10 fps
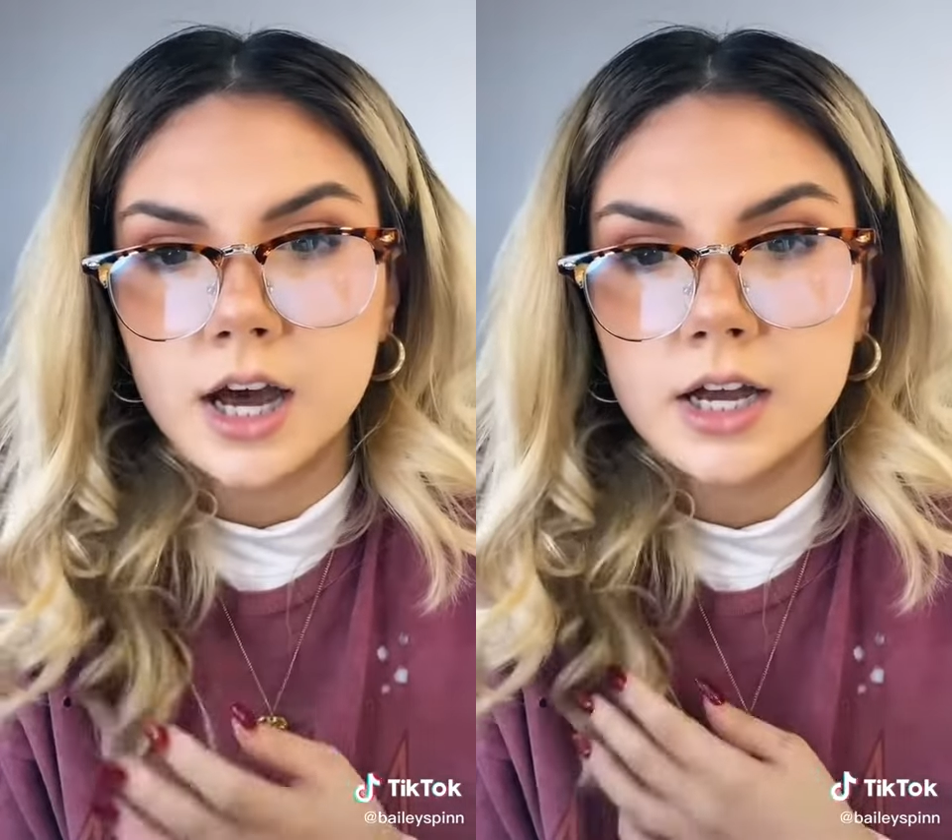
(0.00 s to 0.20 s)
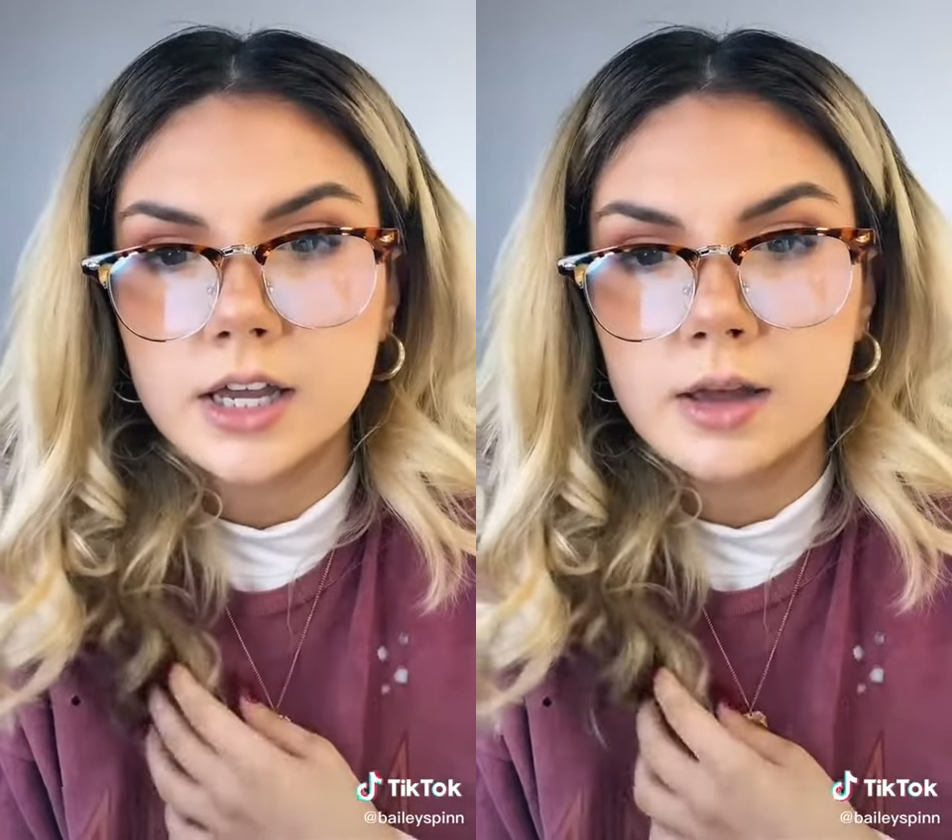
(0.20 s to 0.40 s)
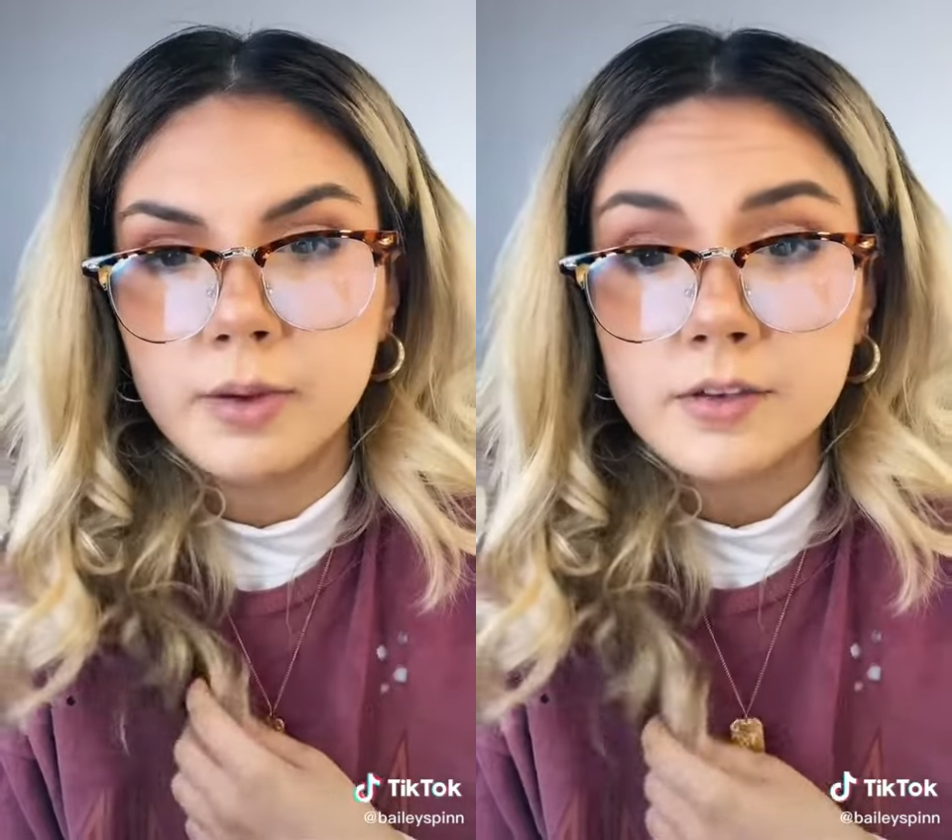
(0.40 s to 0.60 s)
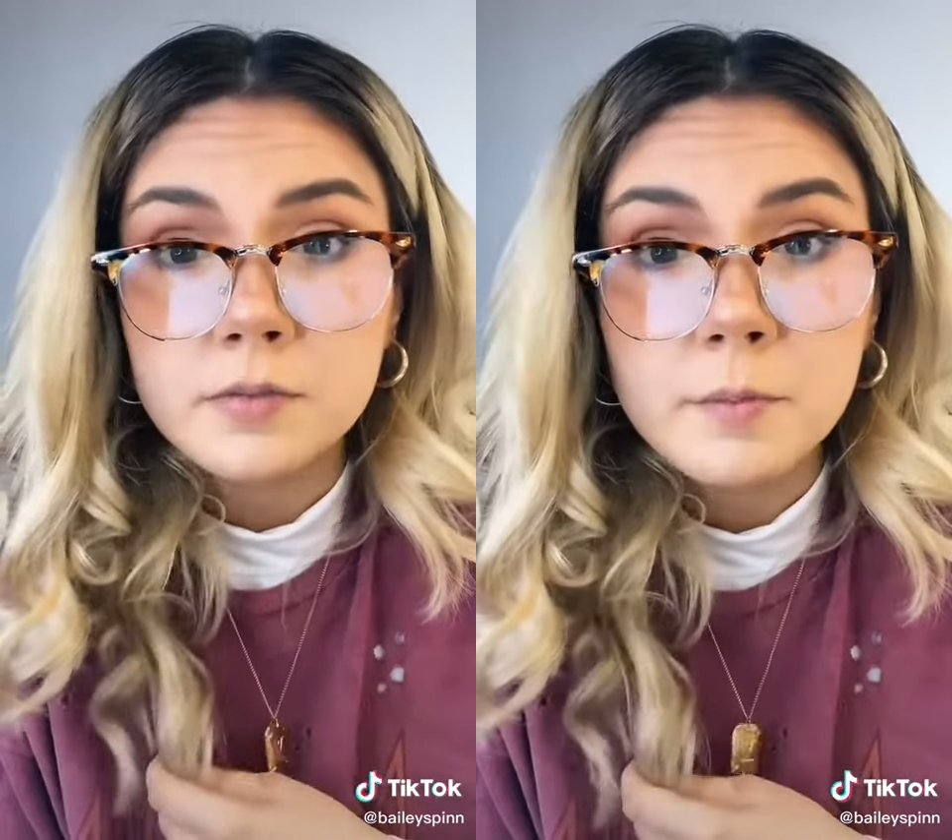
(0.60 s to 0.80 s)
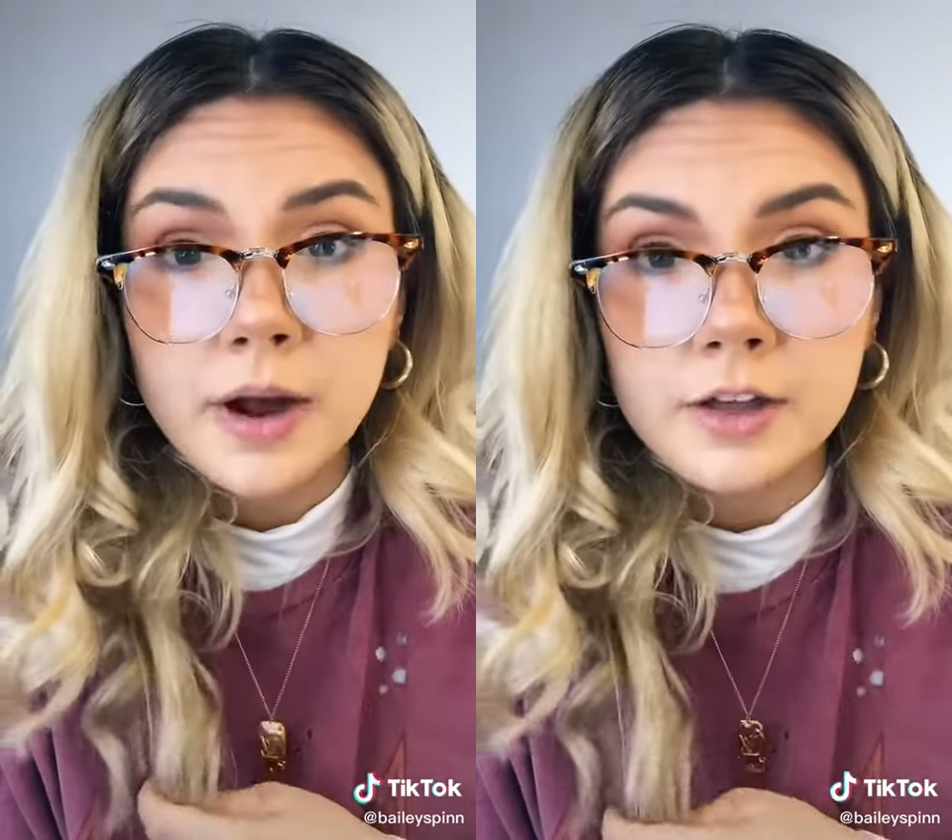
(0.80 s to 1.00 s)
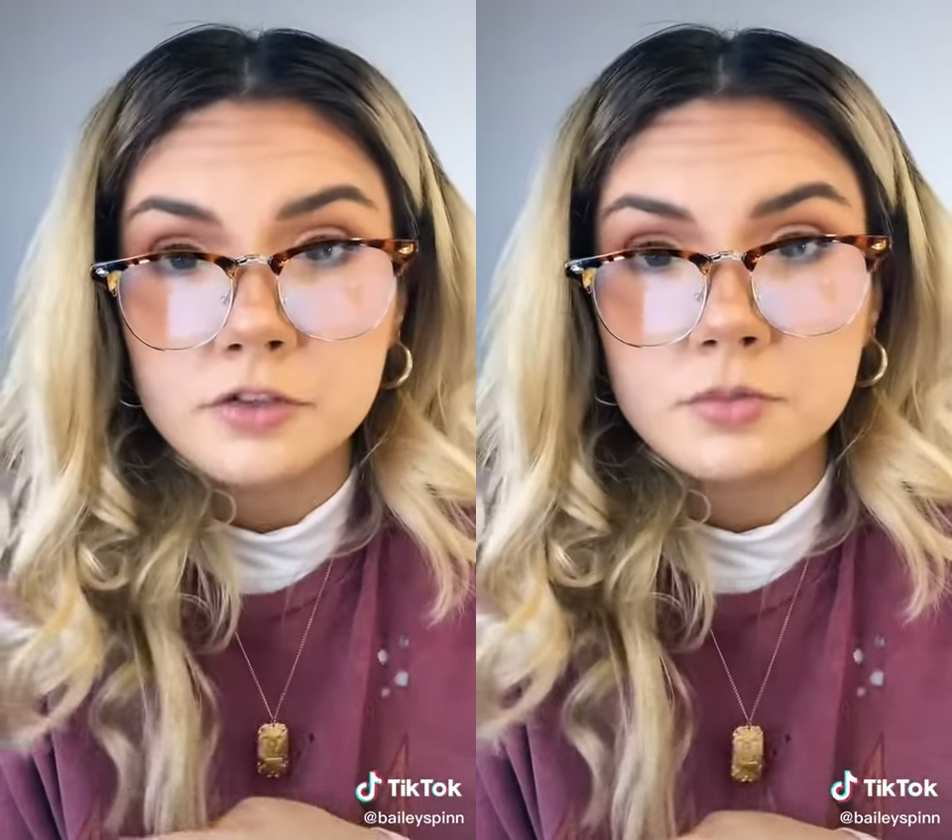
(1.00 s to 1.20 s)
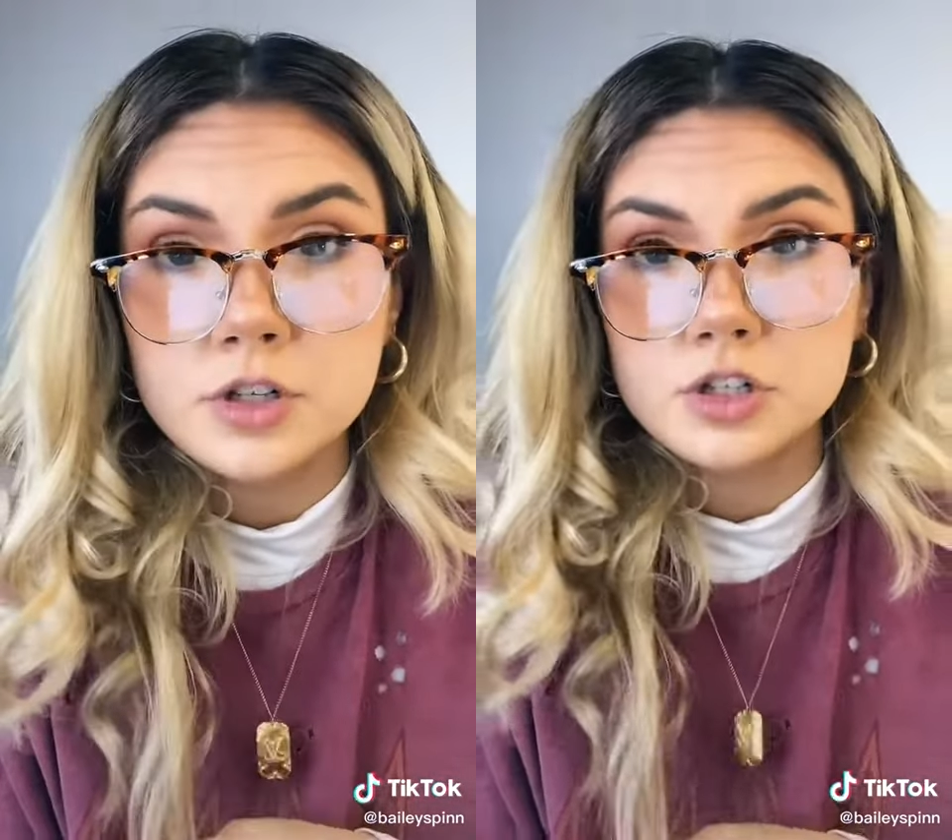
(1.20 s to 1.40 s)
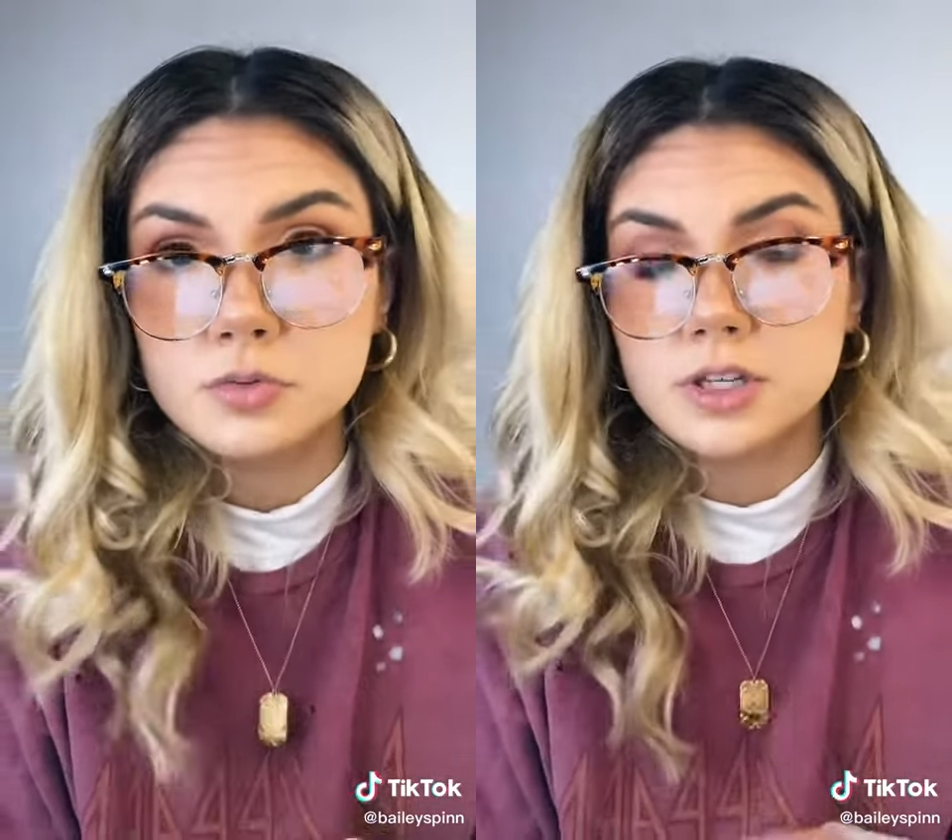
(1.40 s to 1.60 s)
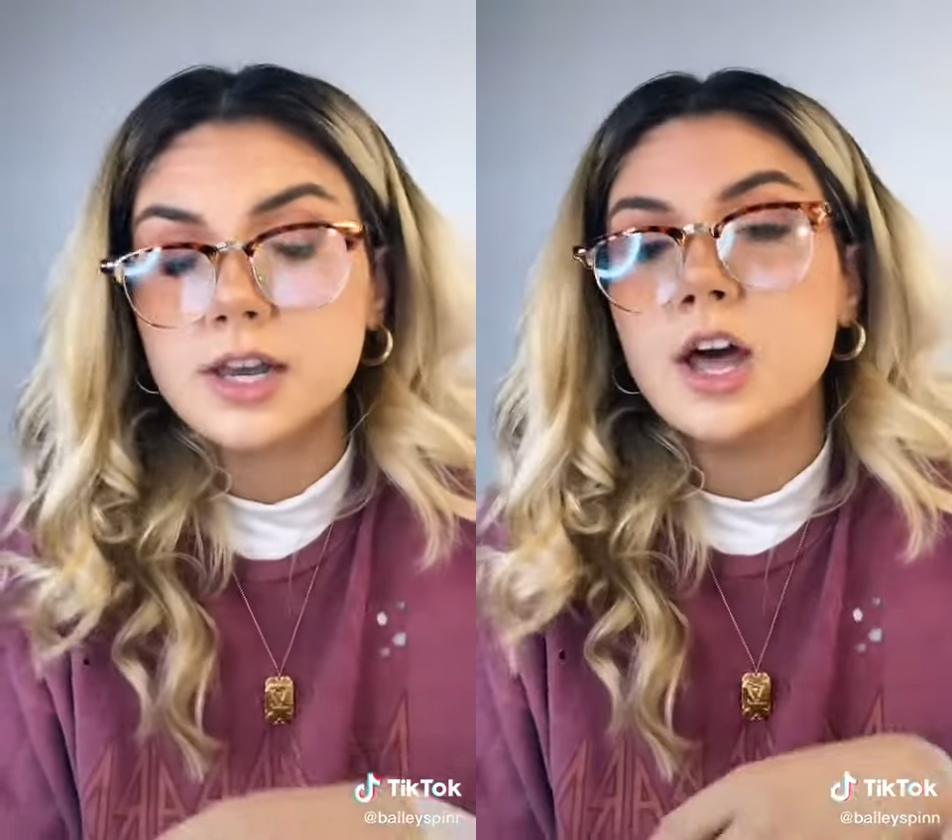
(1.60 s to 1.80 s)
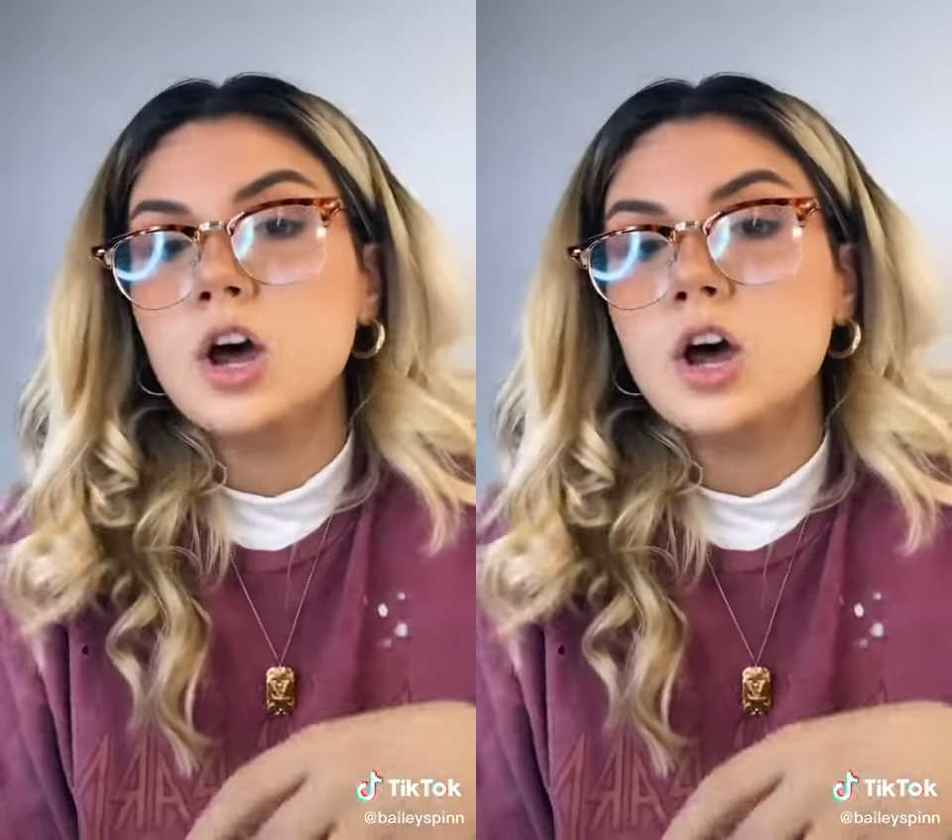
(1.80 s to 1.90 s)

I came back from the bathroom and she was like